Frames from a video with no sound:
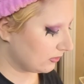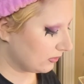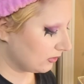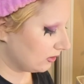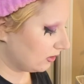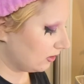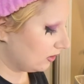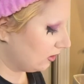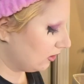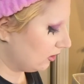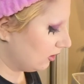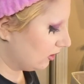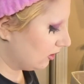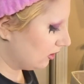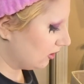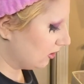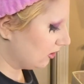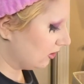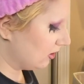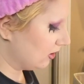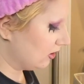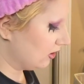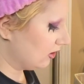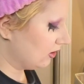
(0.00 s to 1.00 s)
And
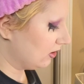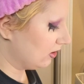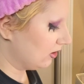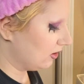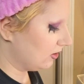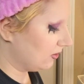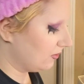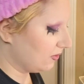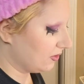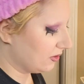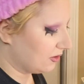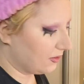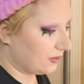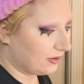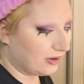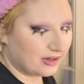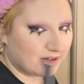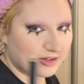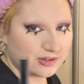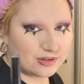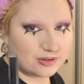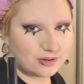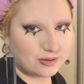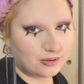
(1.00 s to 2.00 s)
then we're
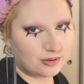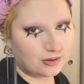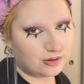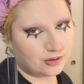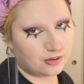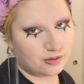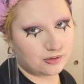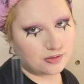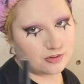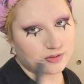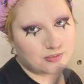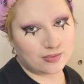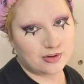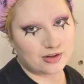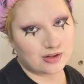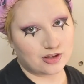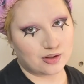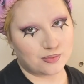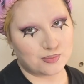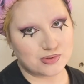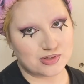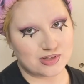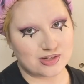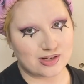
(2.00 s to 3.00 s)
going to use my
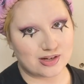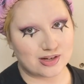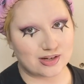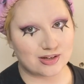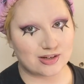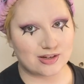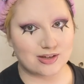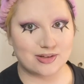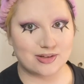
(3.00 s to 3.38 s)
lipstick